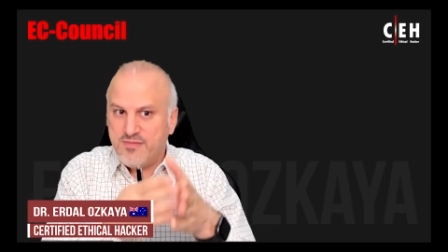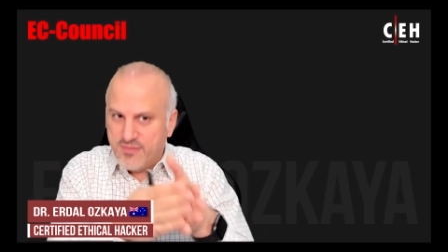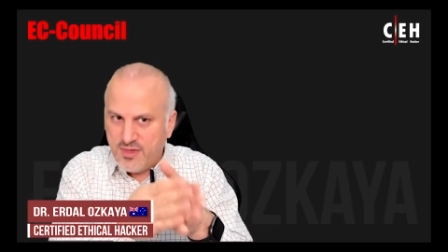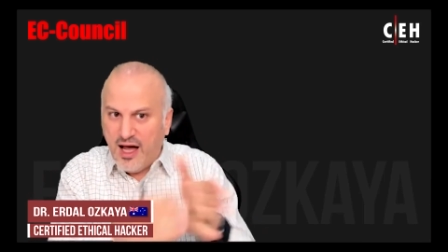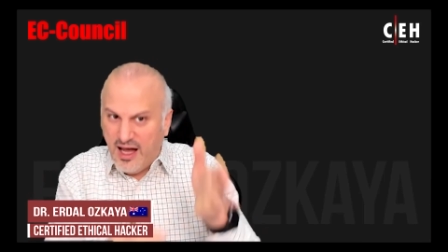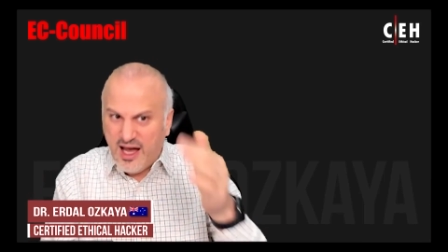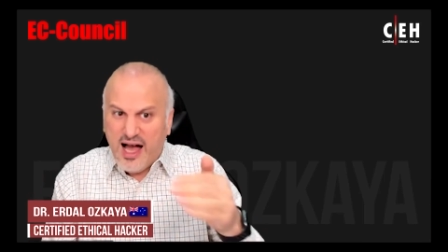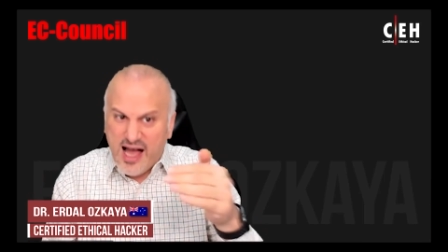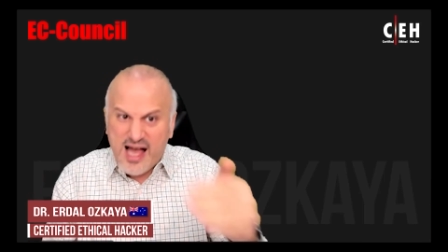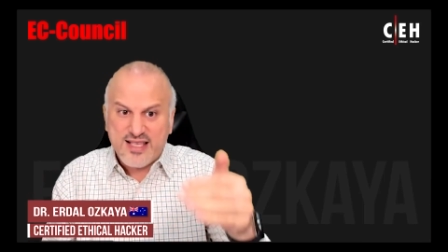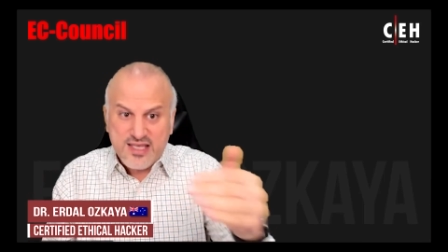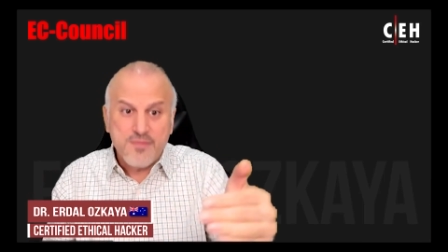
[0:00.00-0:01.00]
I
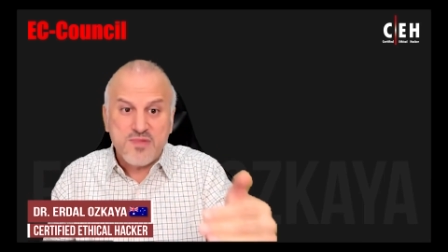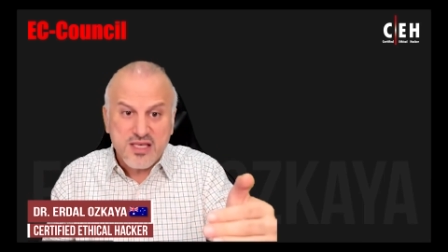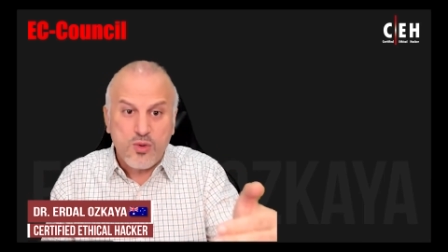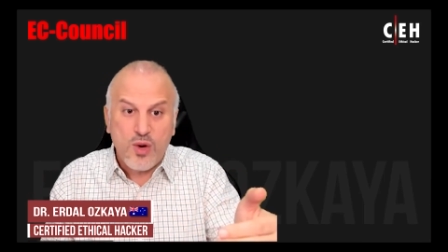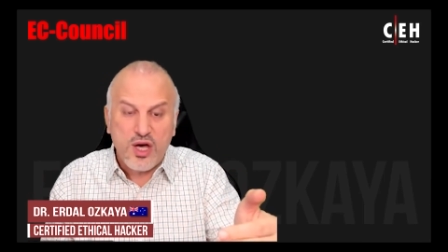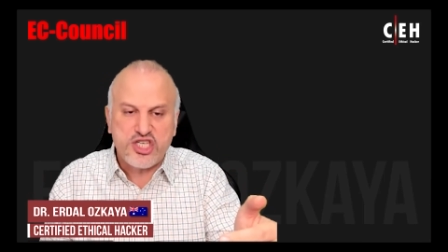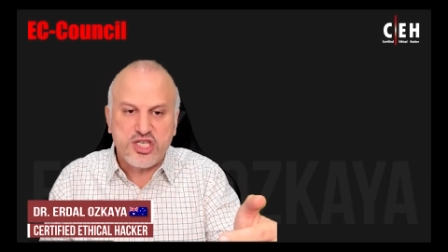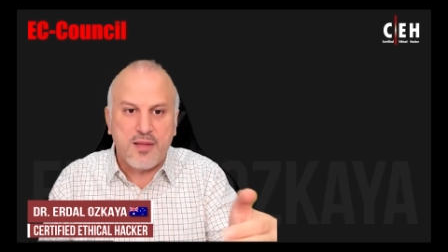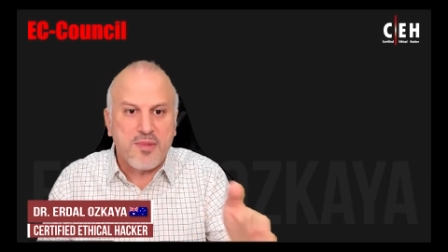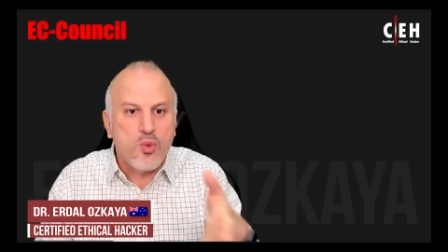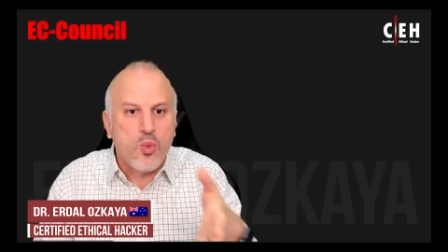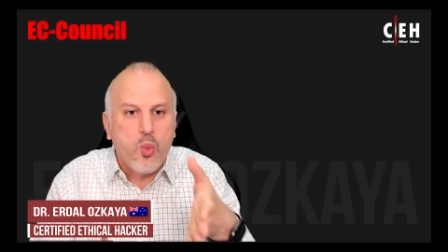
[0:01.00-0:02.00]
asked him the question. I'm
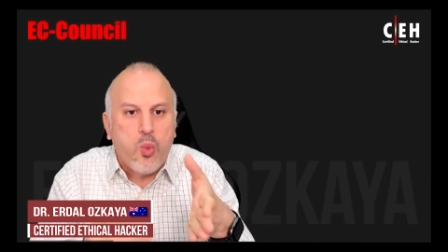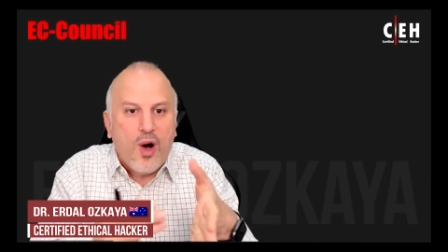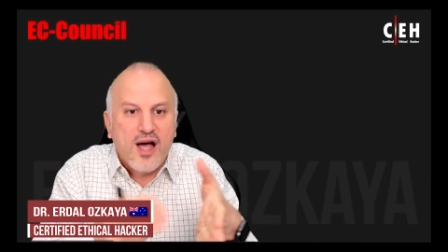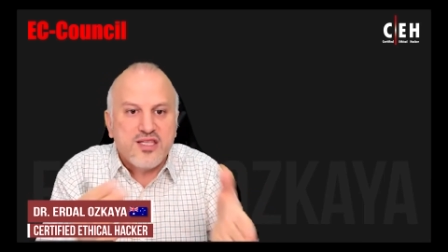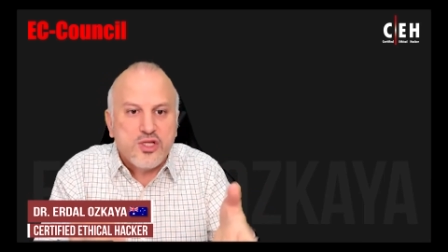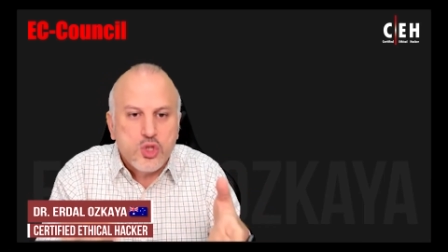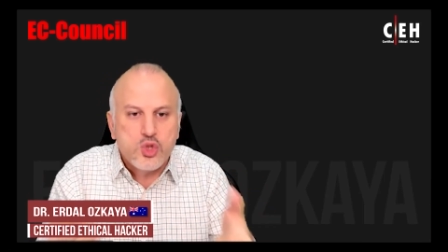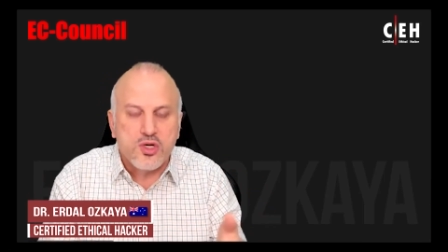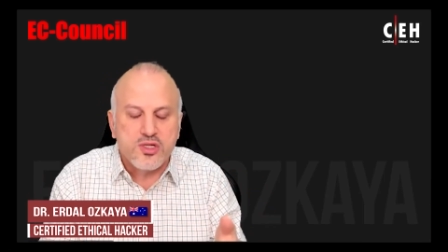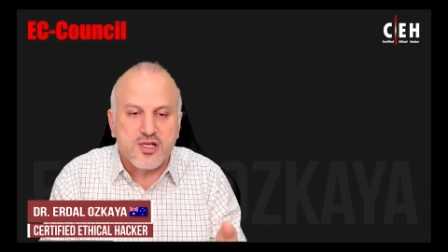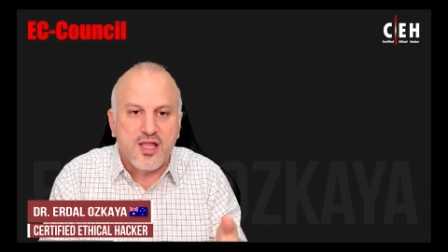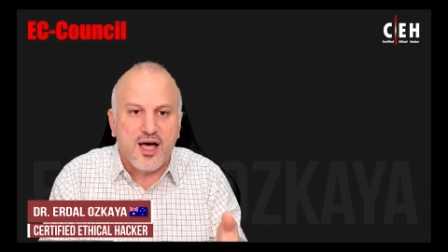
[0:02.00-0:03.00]
like, why did you join
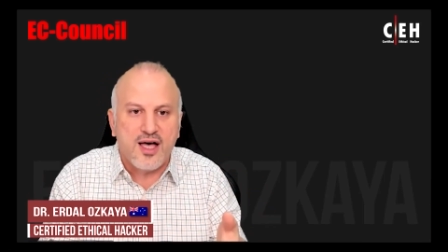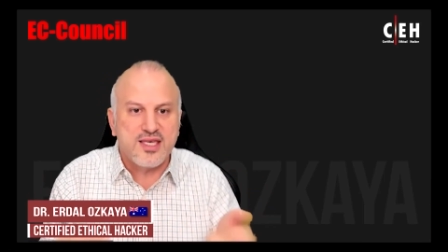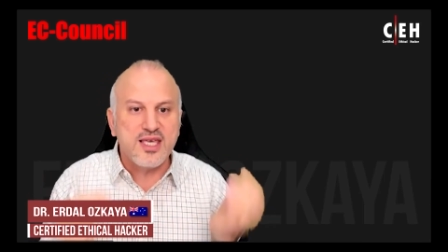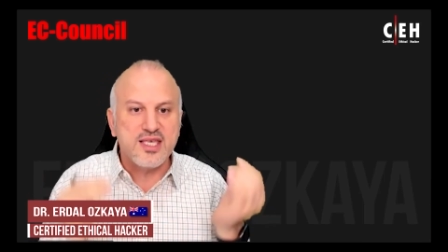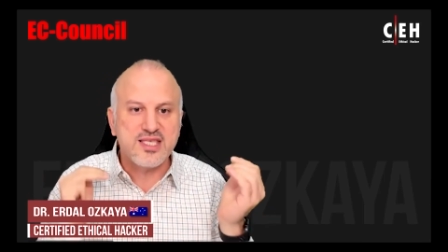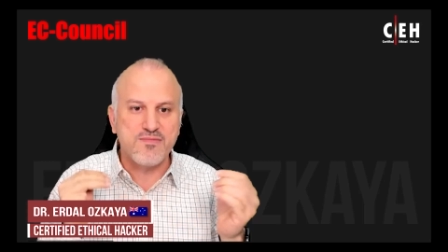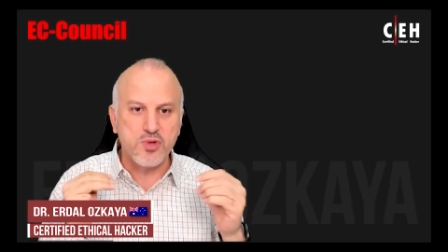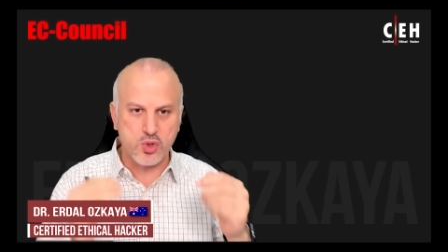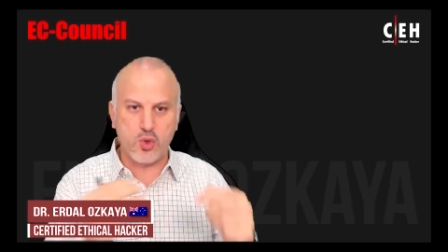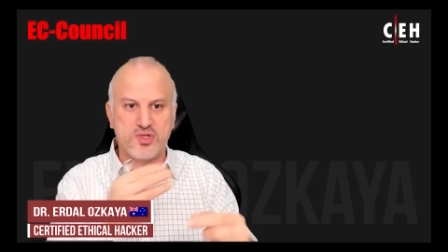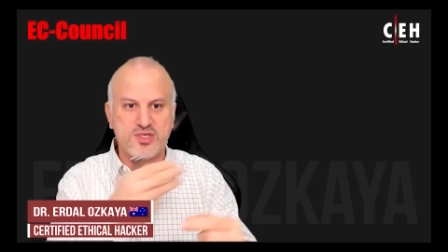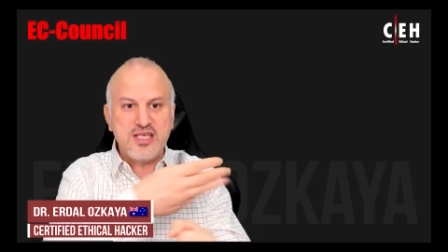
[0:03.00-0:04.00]
the class? He said,
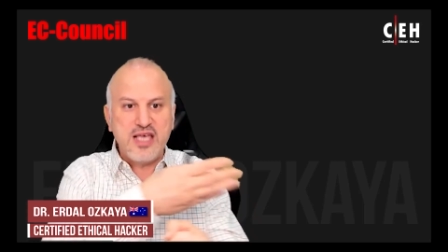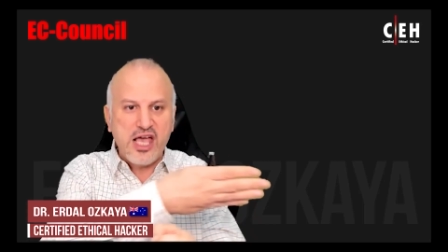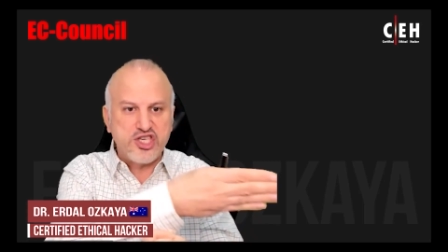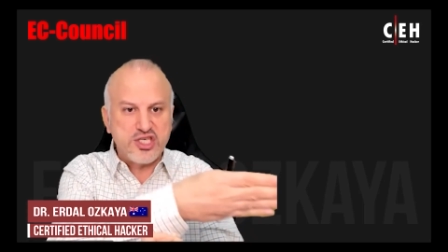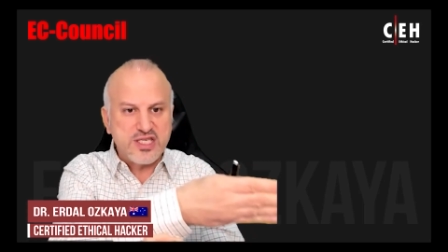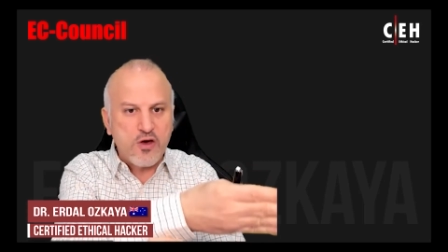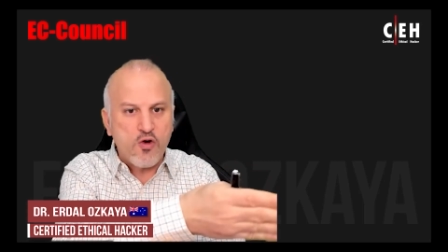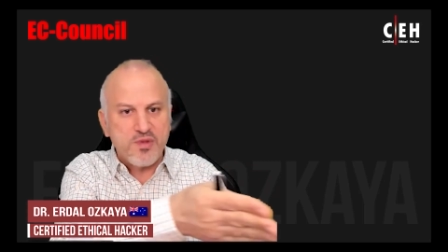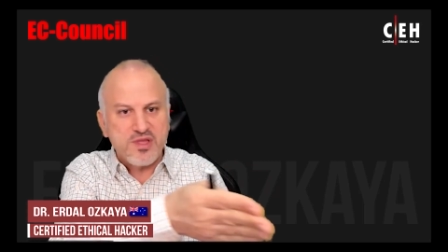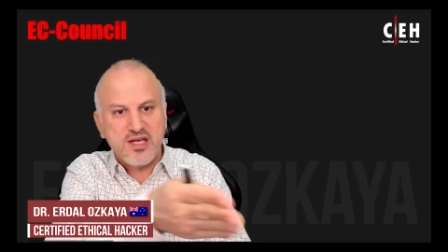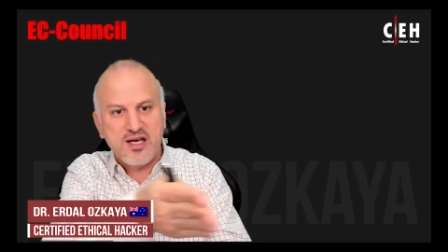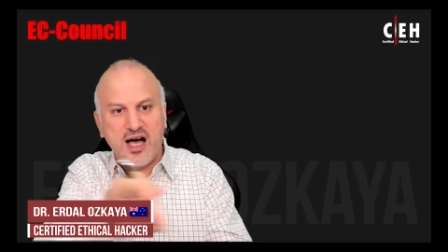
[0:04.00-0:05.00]
because CEH is giving me
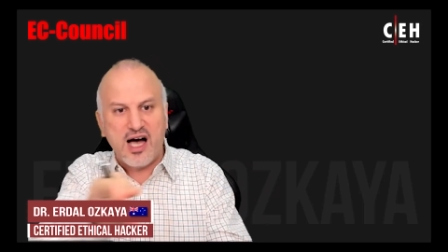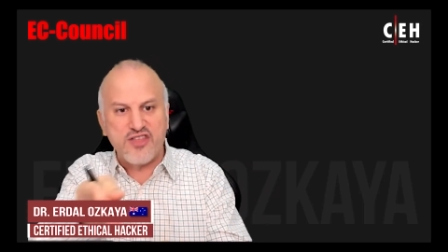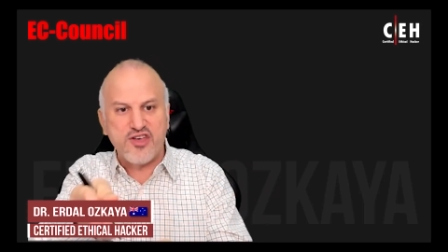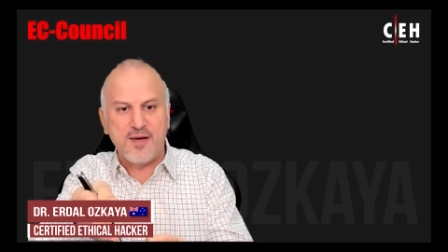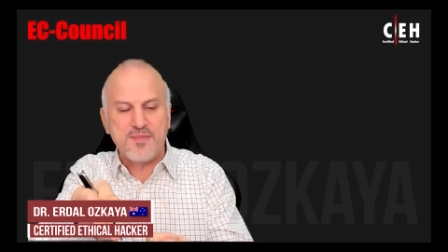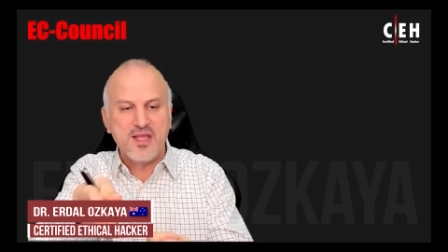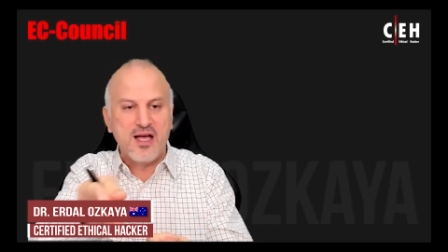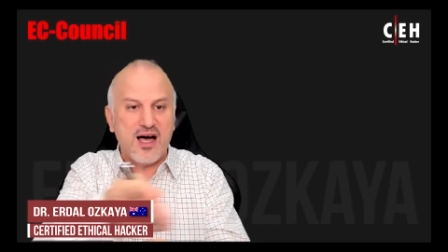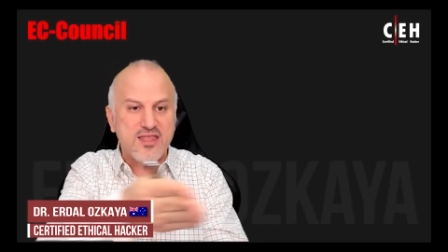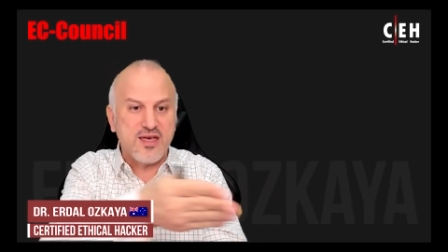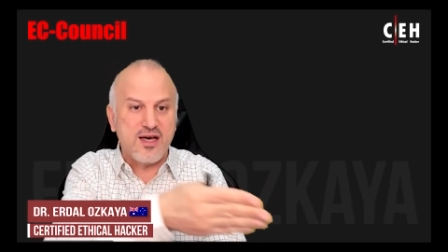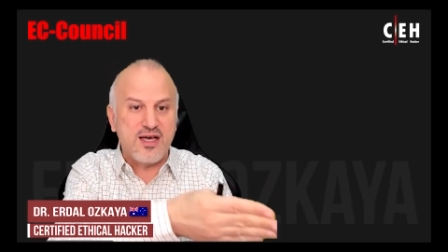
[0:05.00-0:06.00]
the other
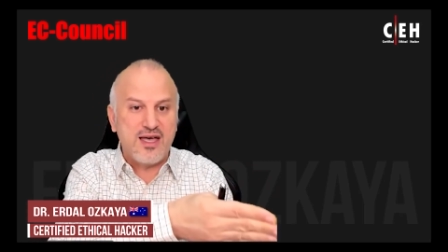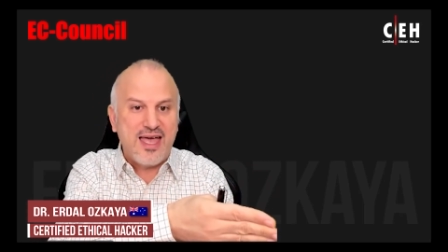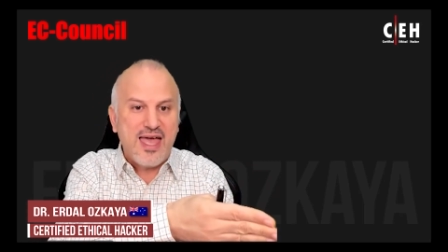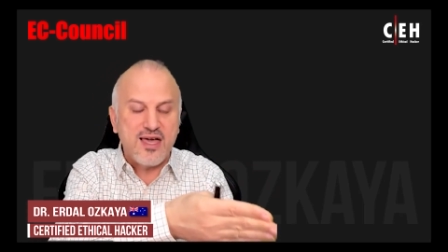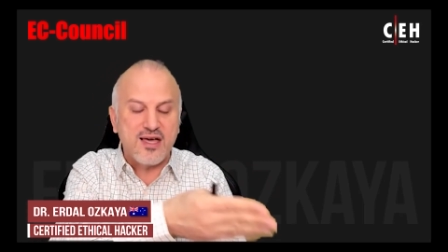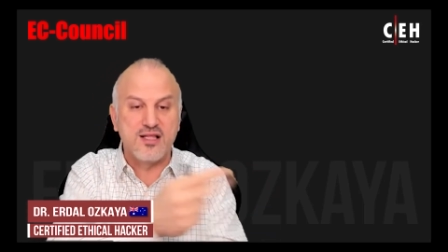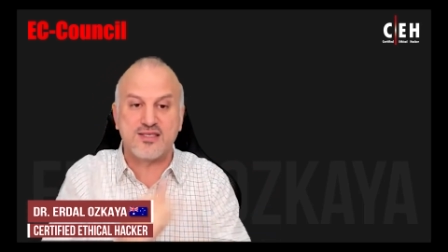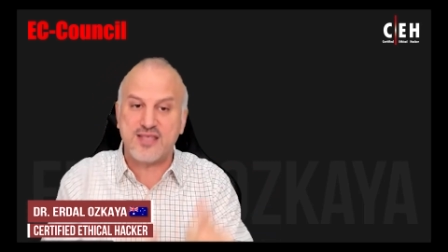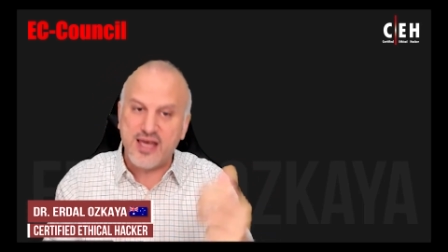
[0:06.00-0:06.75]
other angles.